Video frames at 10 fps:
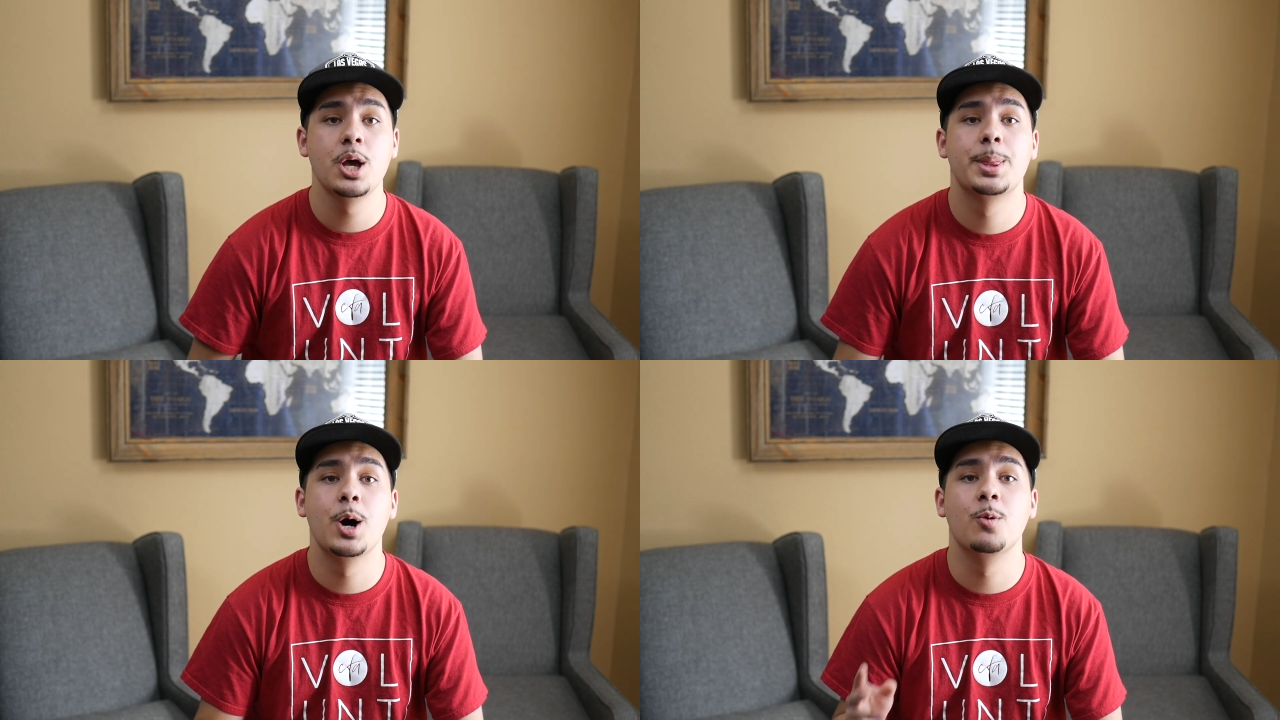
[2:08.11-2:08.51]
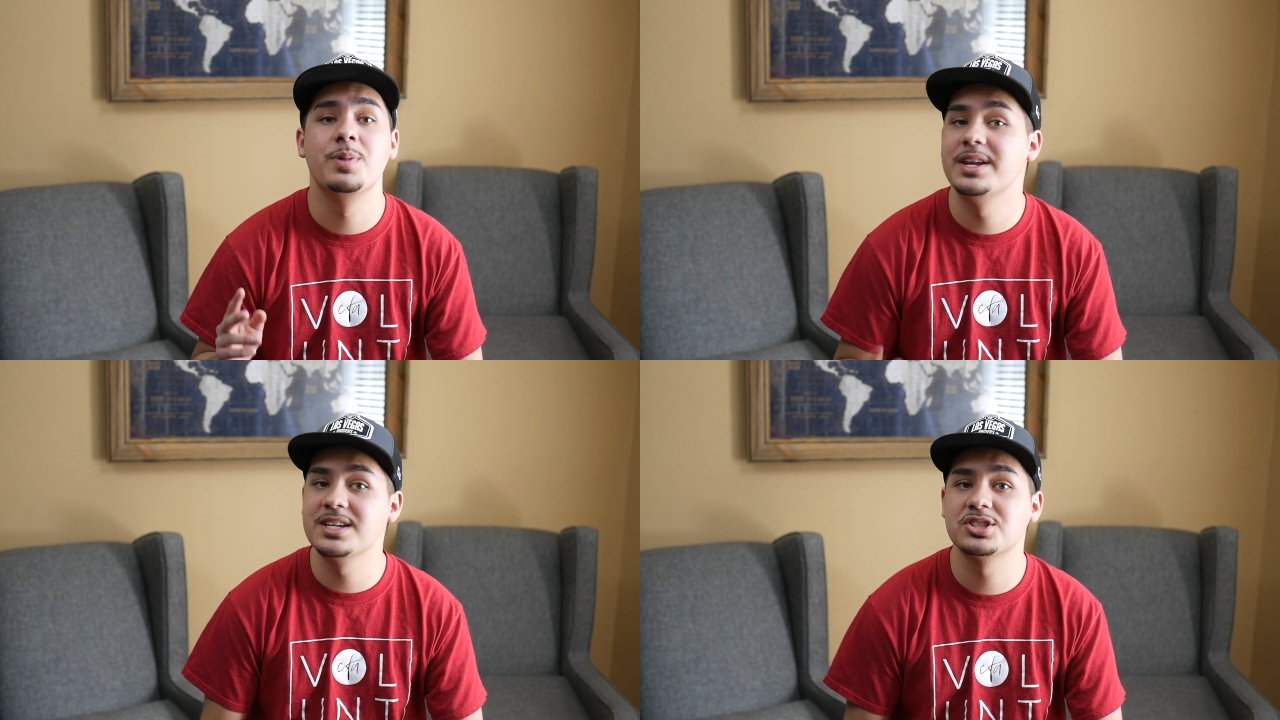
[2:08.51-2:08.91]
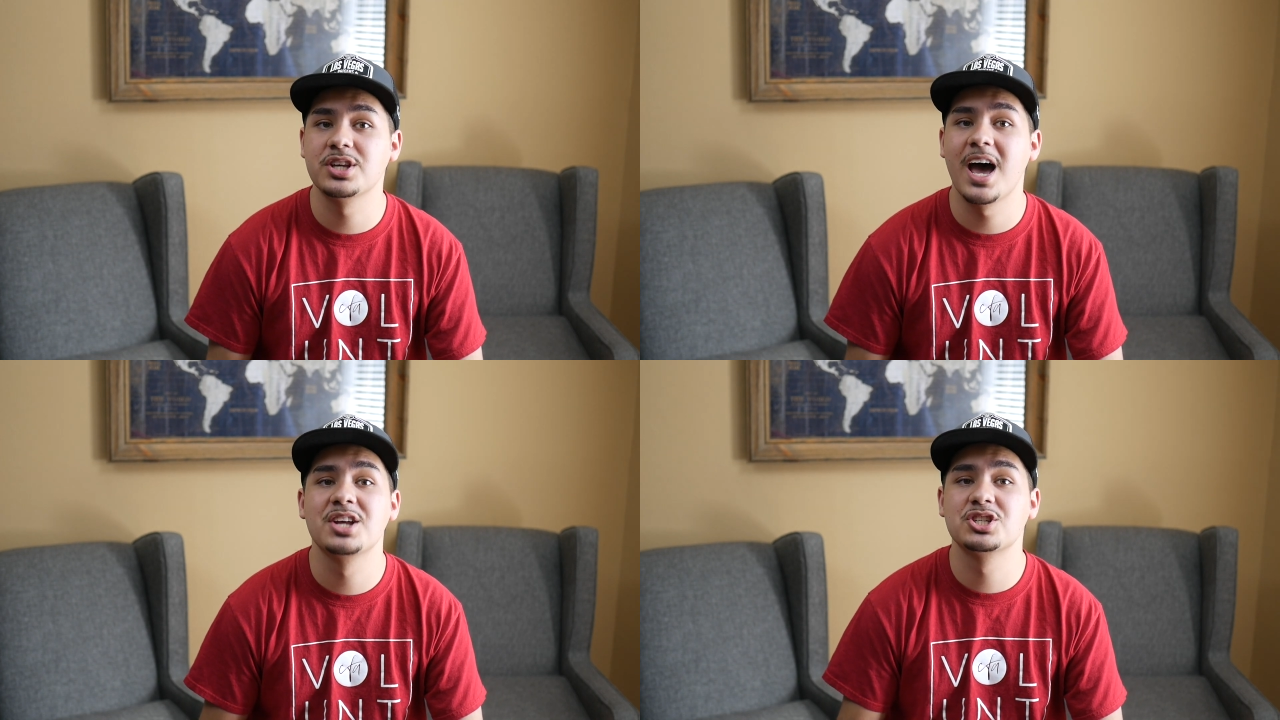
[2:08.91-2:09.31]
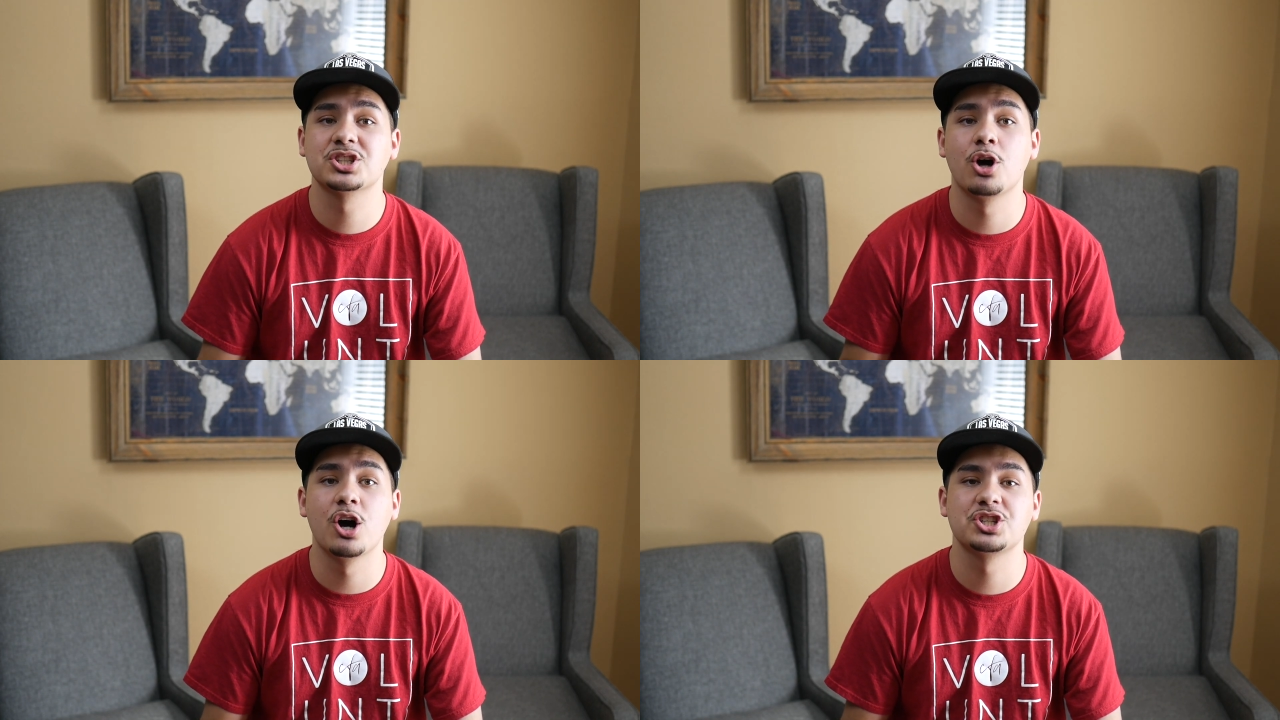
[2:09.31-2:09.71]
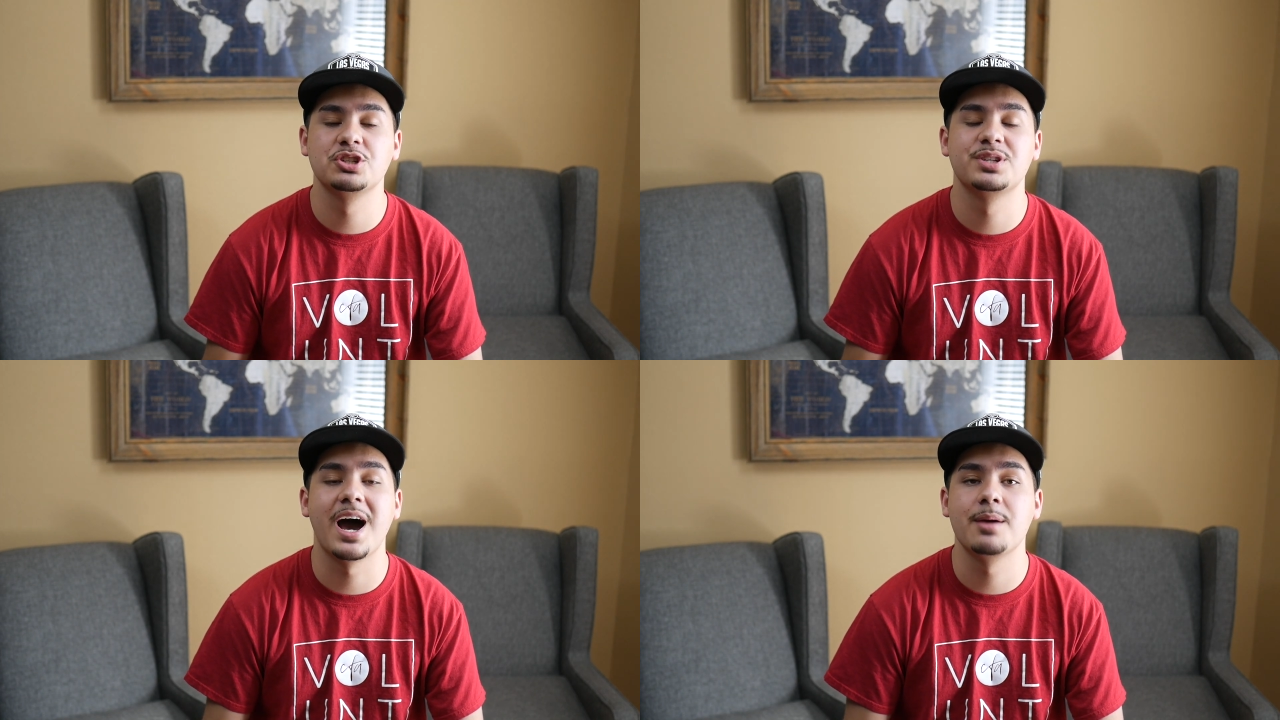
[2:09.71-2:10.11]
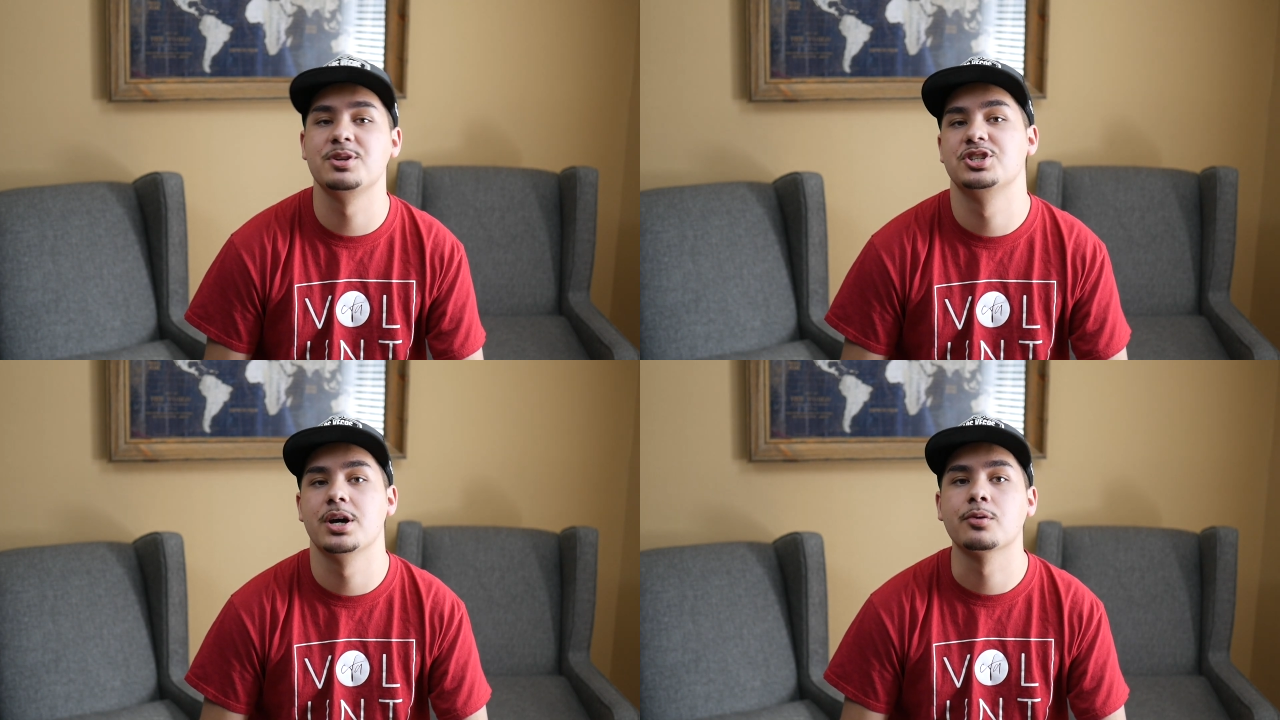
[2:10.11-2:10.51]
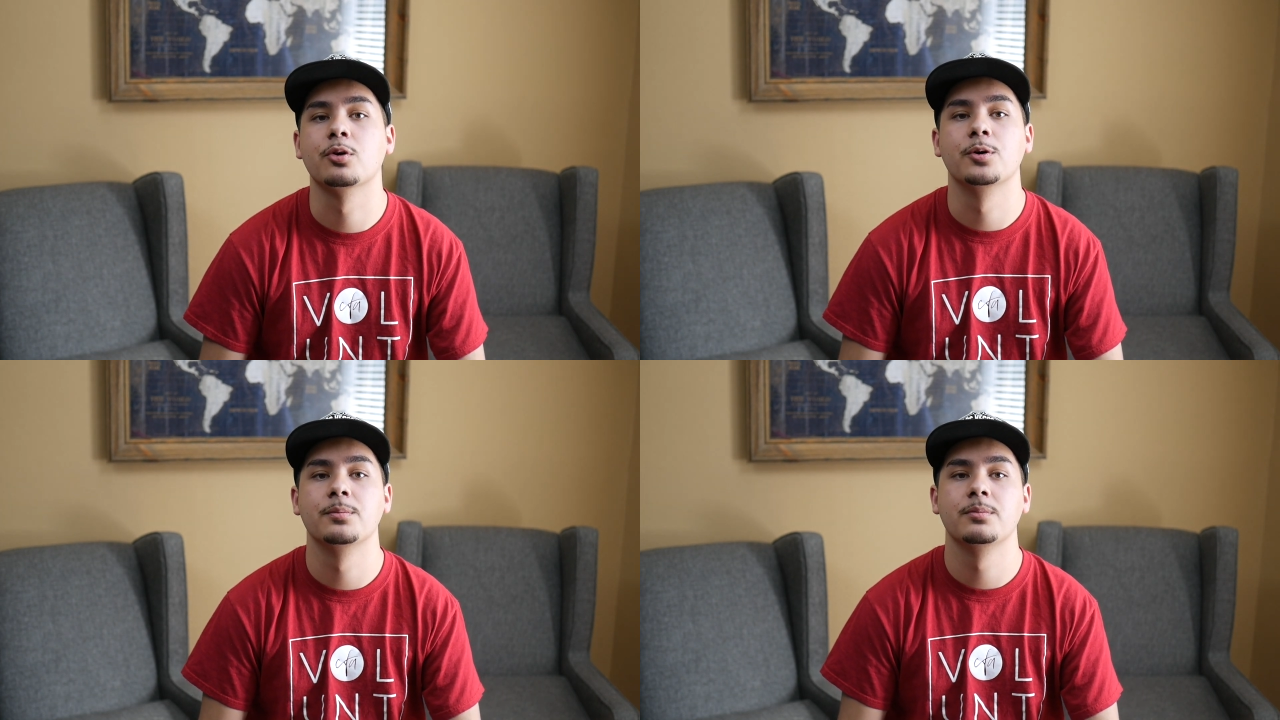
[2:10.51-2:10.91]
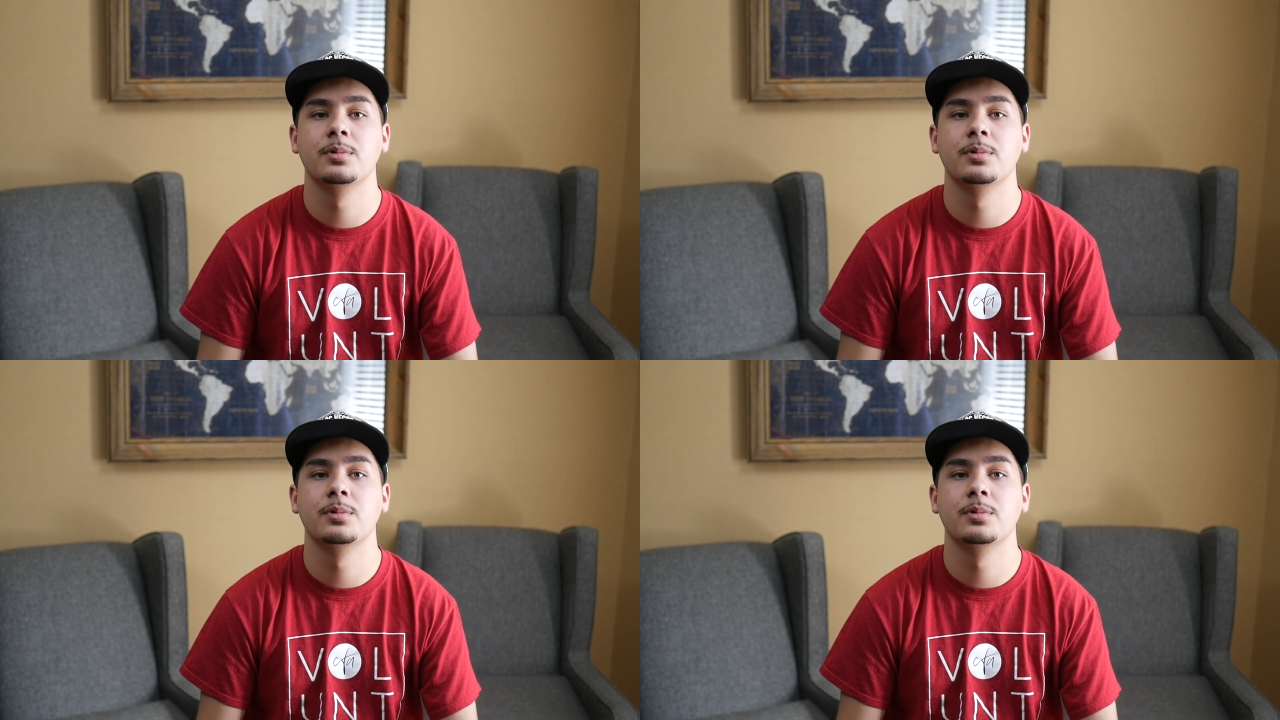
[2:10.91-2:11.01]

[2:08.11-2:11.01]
The obedience has just cost you time in general.